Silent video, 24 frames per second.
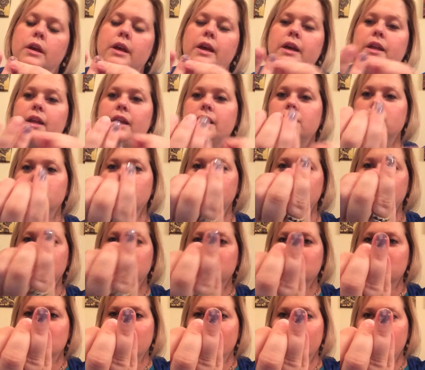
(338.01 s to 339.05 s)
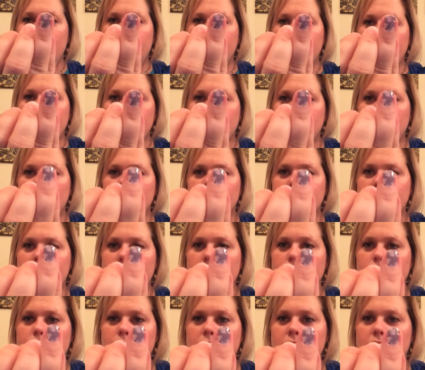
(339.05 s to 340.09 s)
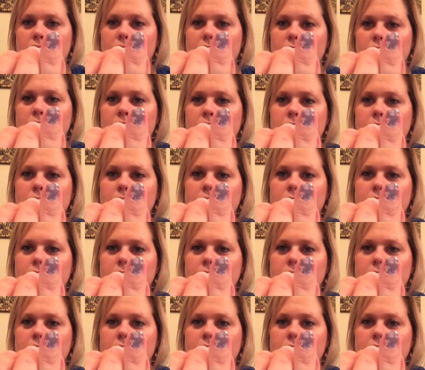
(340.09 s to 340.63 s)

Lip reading: And as you can see, I've got that trimmed down pretty good.